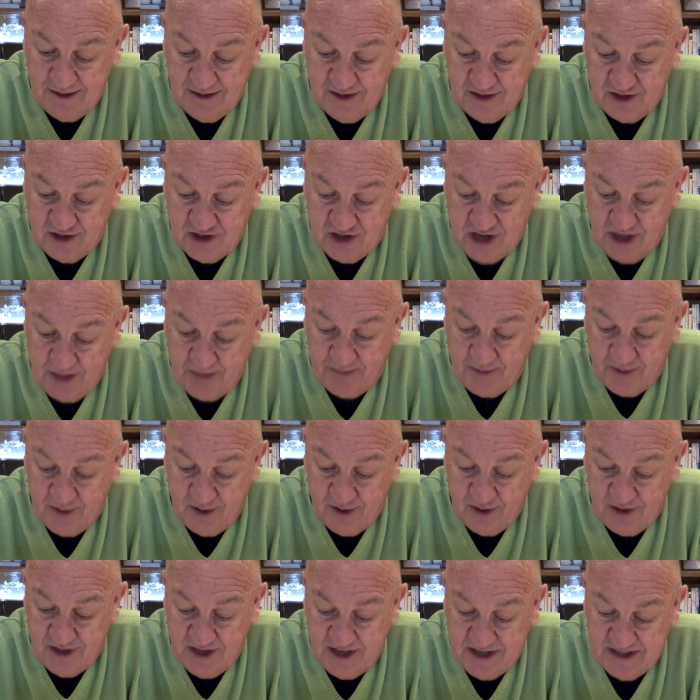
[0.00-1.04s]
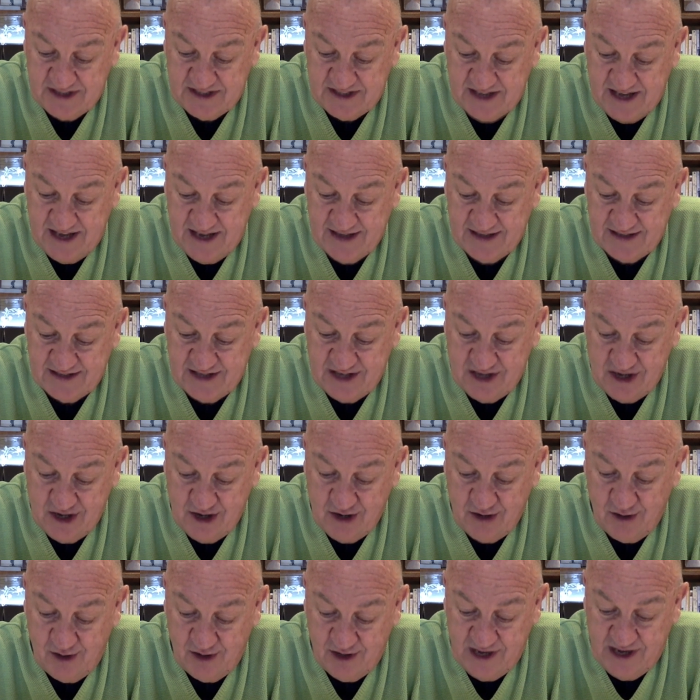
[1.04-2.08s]
the shepherd says
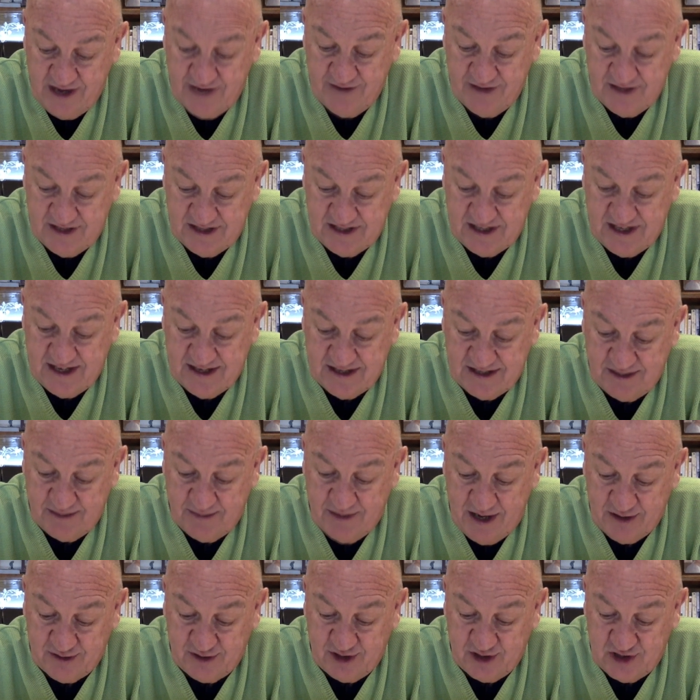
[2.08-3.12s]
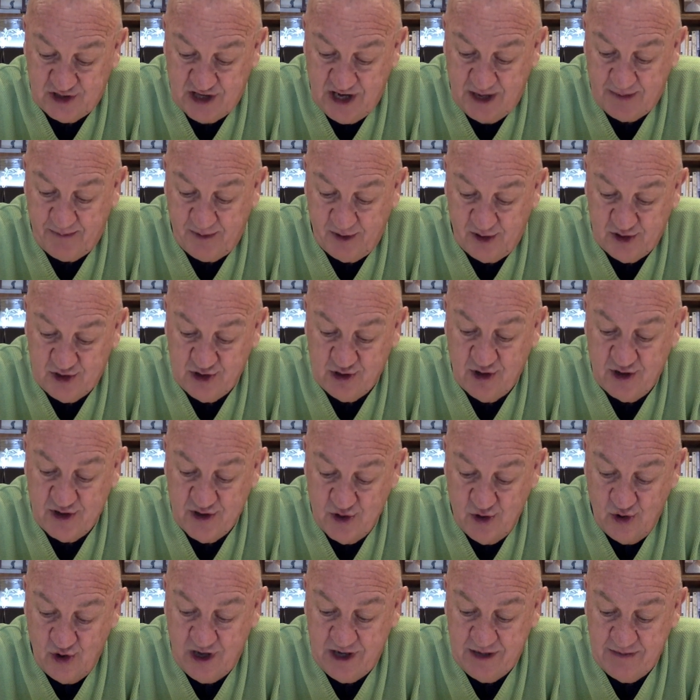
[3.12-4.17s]
here, or David says about the shepherd, You
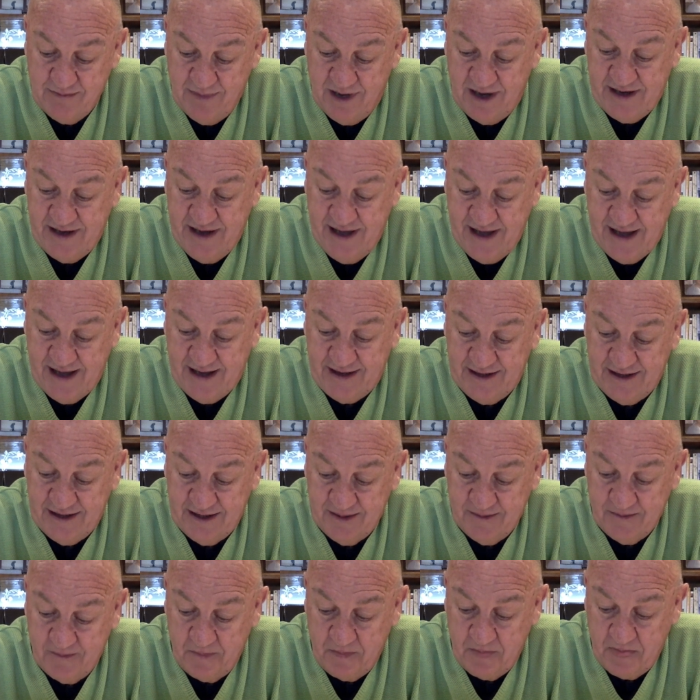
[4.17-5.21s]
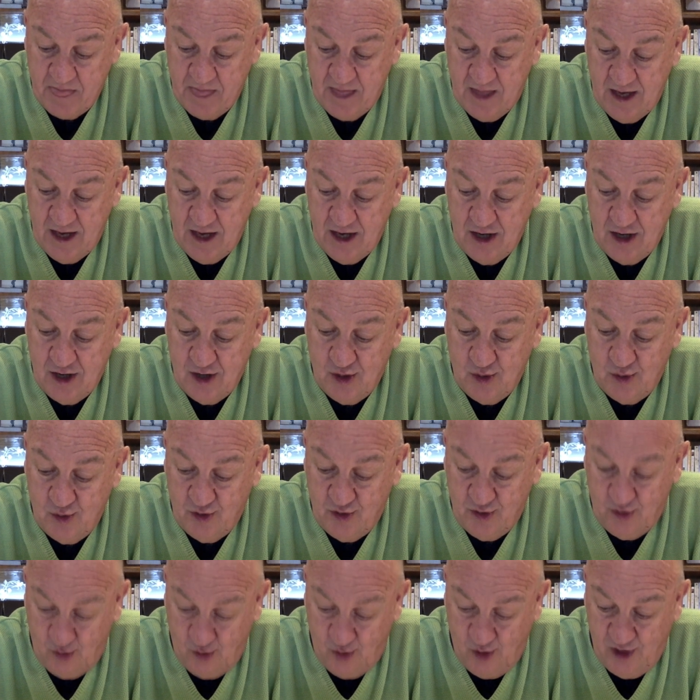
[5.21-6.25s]
anoint my head
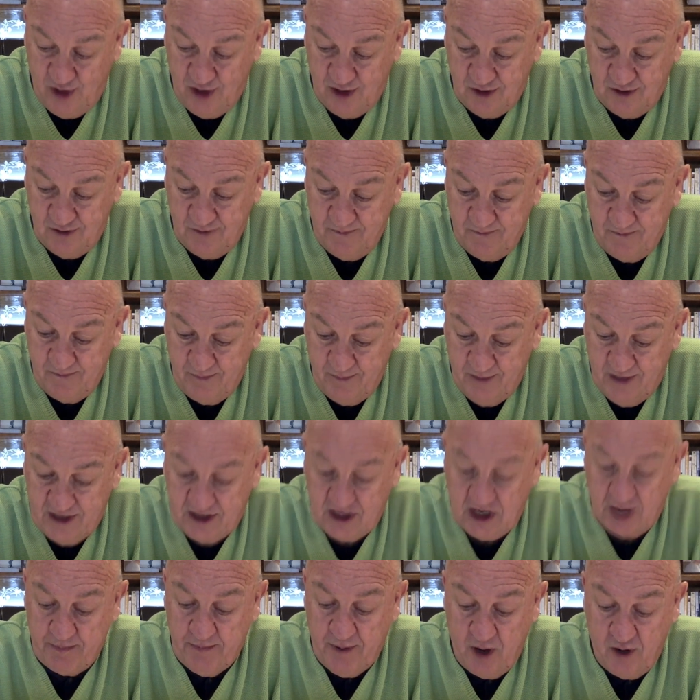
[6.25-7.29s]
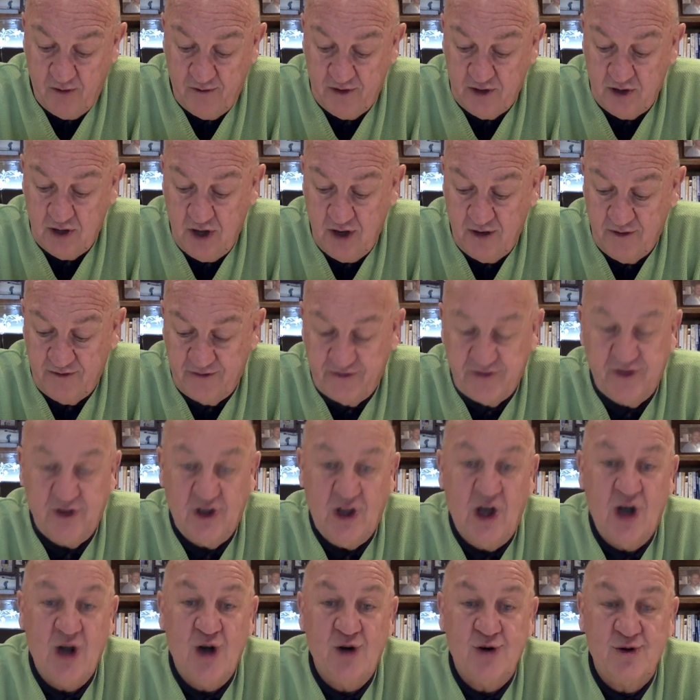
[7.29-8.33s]
with oil, my cup
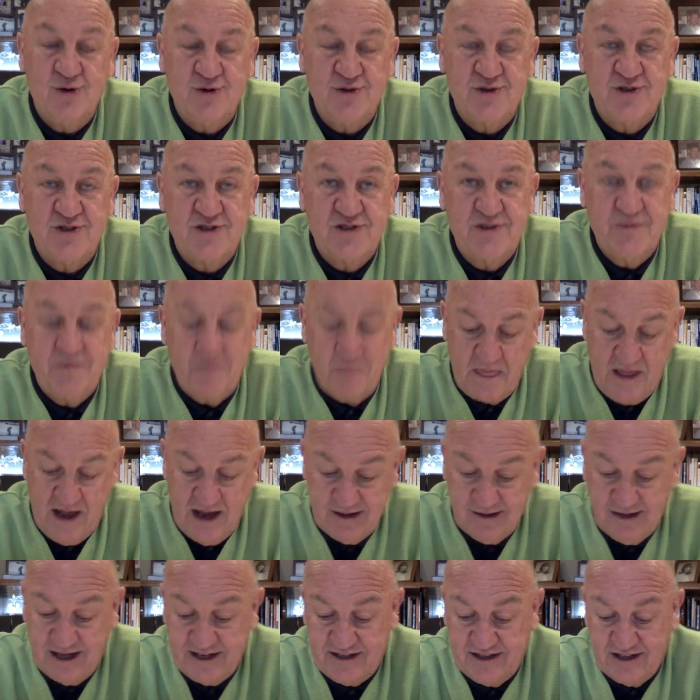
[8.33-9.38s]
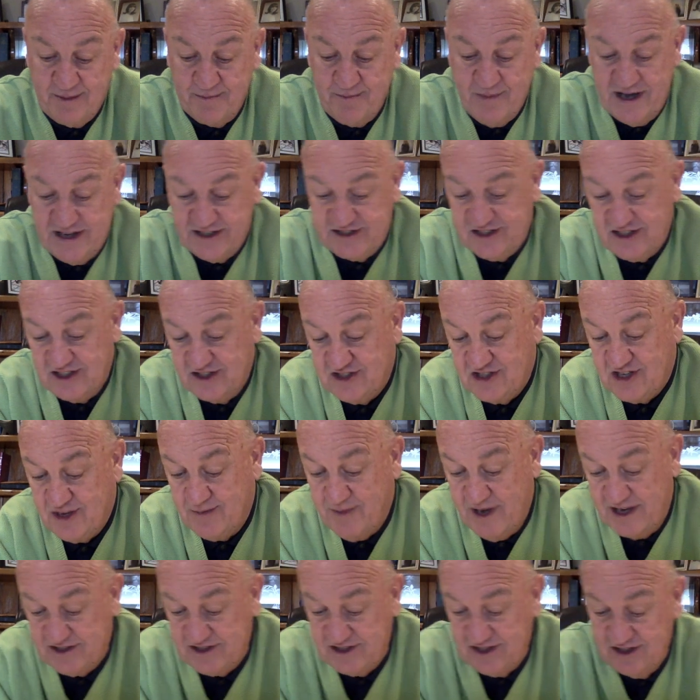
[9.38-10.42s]
overflows. I like the message. The
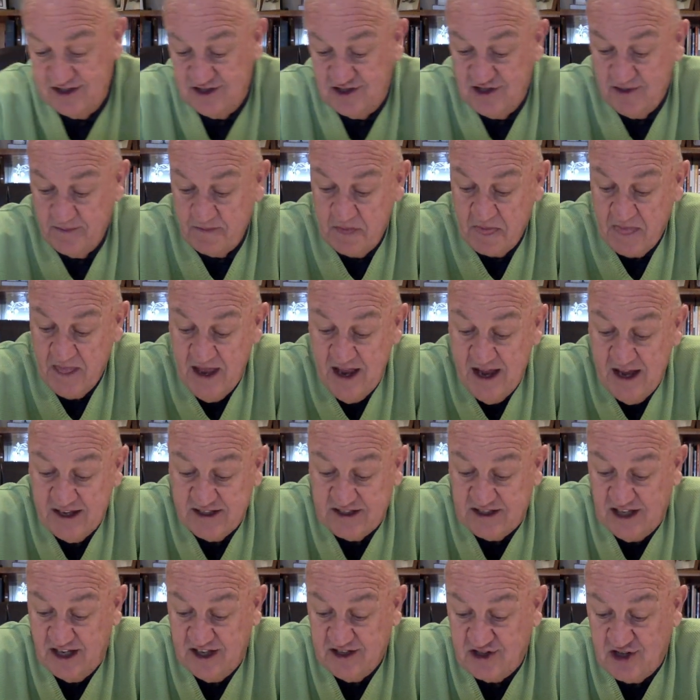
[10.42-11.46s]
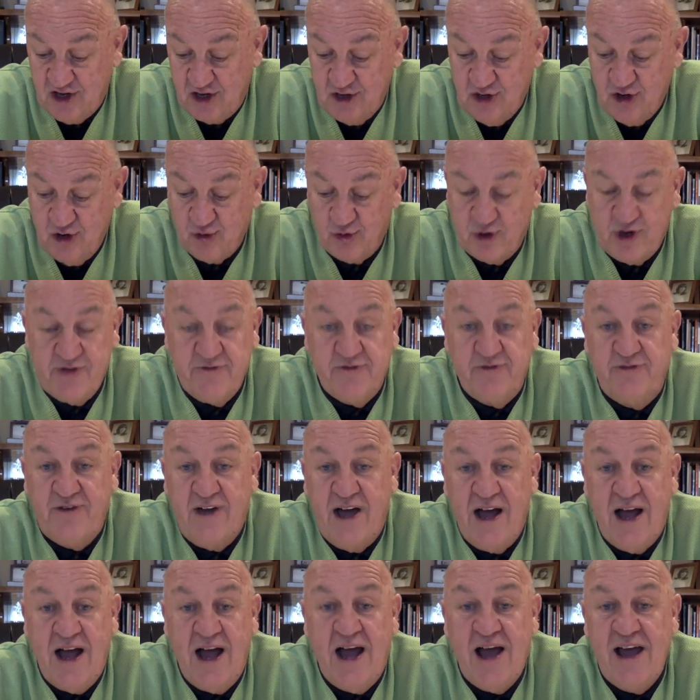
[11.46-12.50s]
message says, You
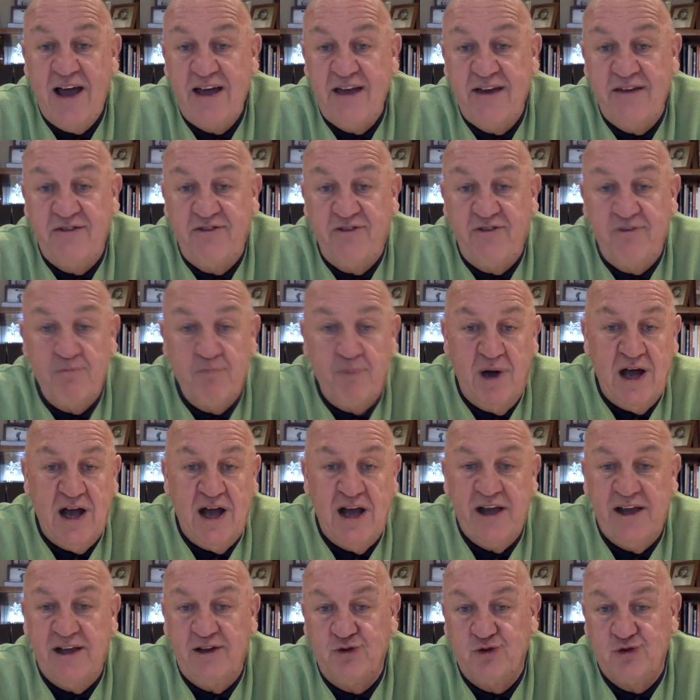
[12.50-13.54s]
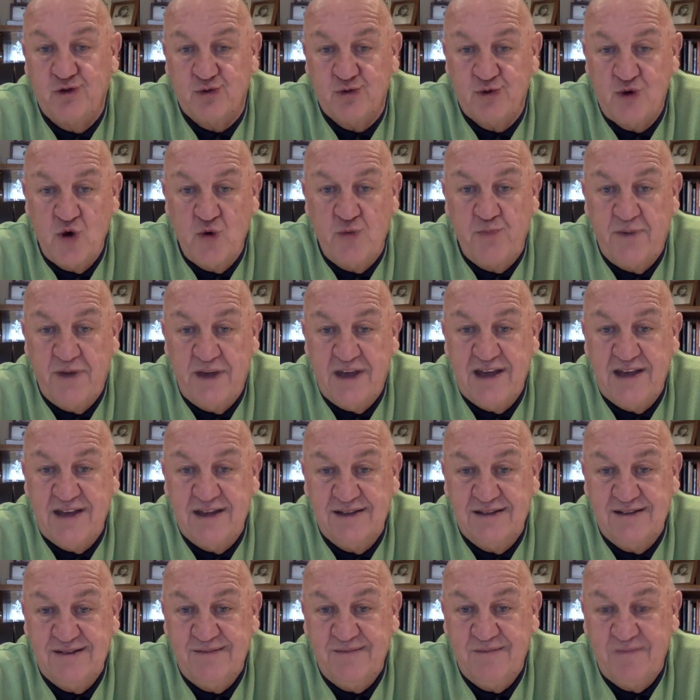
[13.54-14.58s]
revive my
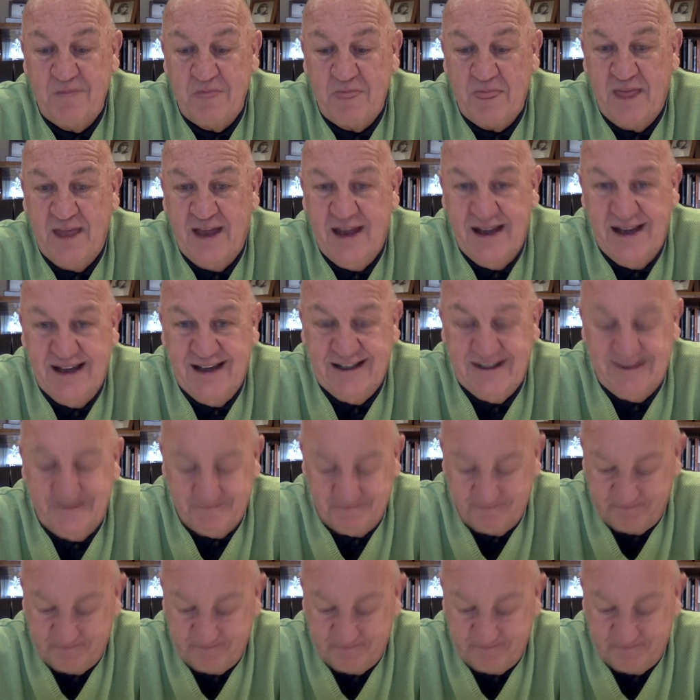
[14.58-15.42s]
drooping head.